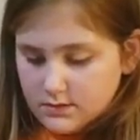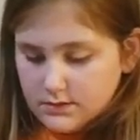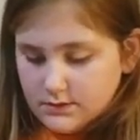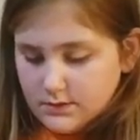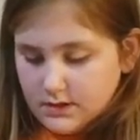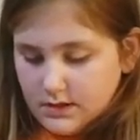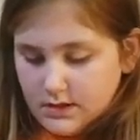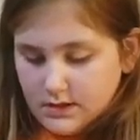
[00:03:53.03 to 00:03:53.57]
So
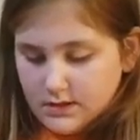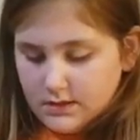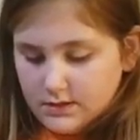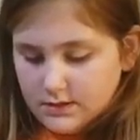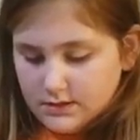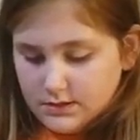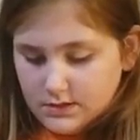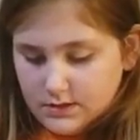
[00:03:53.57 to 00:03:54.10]
I
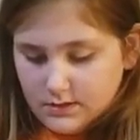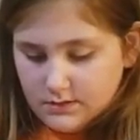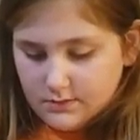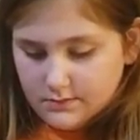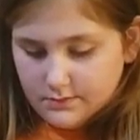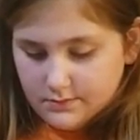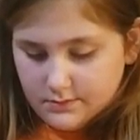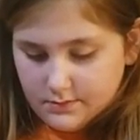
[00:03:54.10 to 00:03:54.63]
just
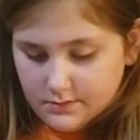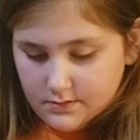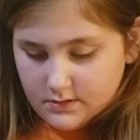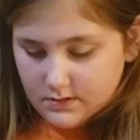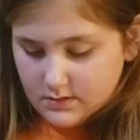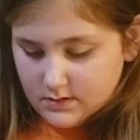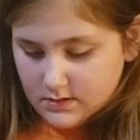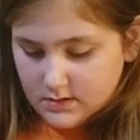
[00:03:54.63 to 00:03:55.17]

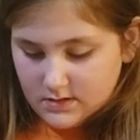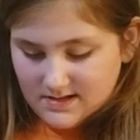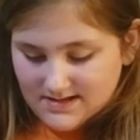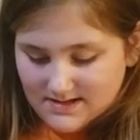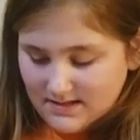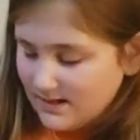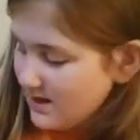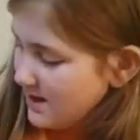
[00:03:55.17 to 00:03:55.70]
have
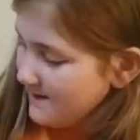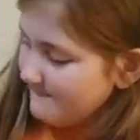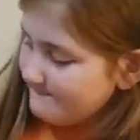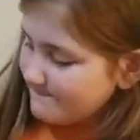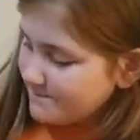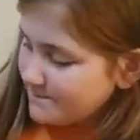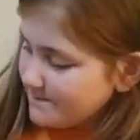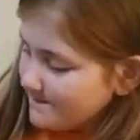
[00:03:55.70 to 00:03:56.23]
that.
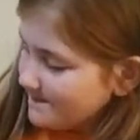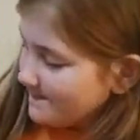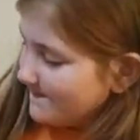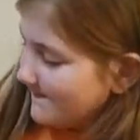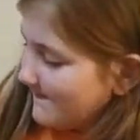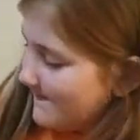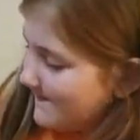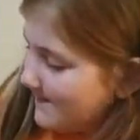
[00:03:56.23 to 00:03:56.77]

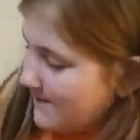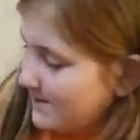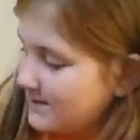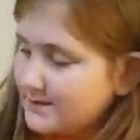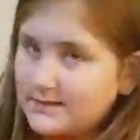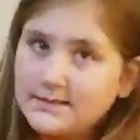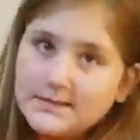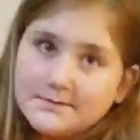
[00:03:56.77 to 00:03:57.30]

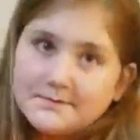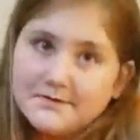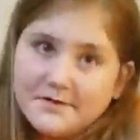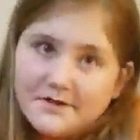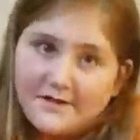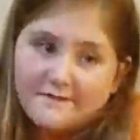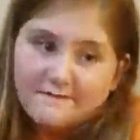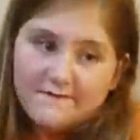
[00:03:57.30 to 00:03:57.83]
This doesn't
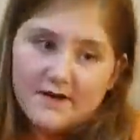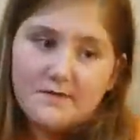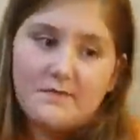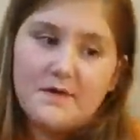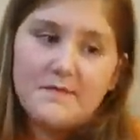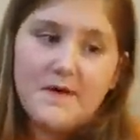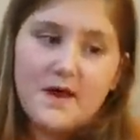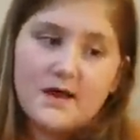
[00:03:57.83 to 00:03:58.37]
really fit in
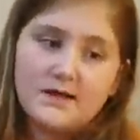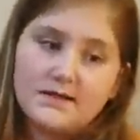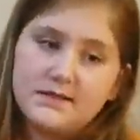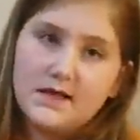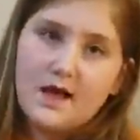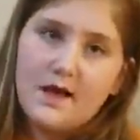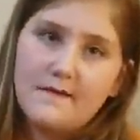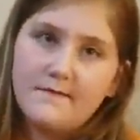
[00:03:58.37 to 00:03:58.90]
my bag because
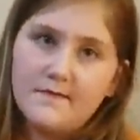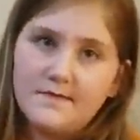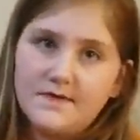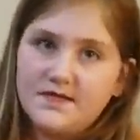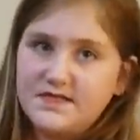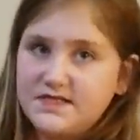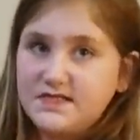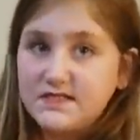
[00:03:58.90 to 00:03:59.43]
I have a
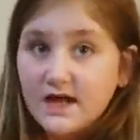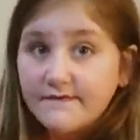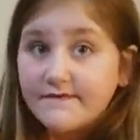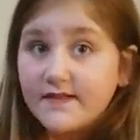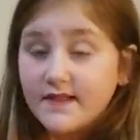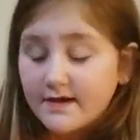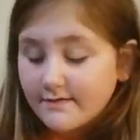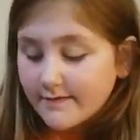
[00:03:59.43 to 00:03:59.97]
bunch of stuff
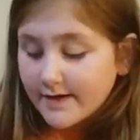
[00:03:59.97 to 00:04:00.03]
in there